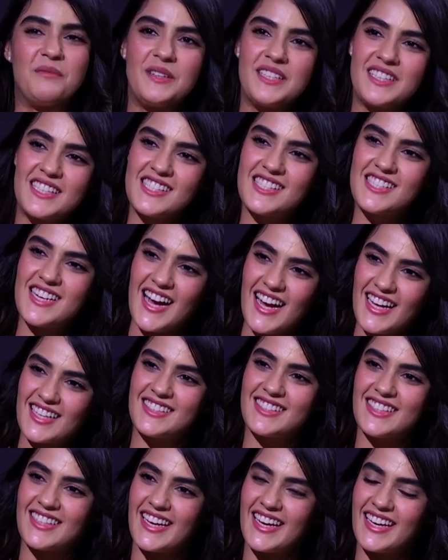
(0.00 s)
me this
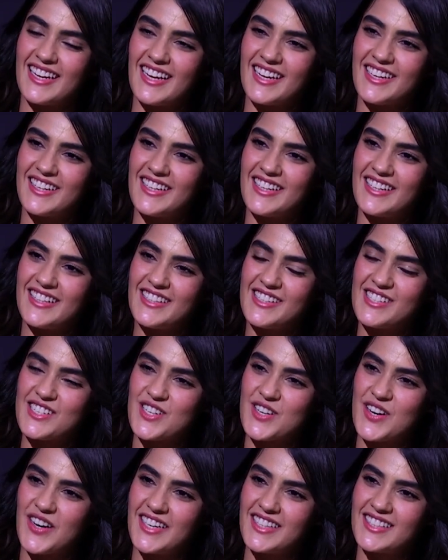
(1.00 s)
chance again. I really
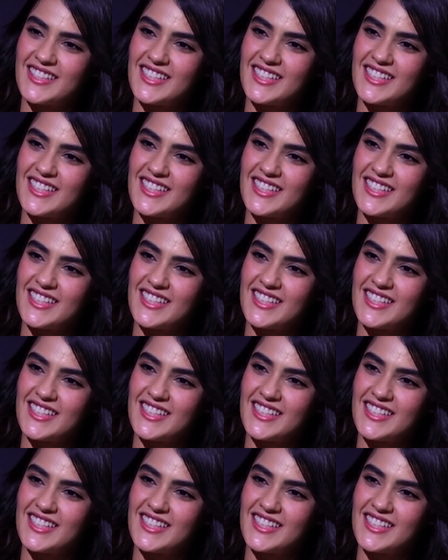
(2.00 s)
enjoyed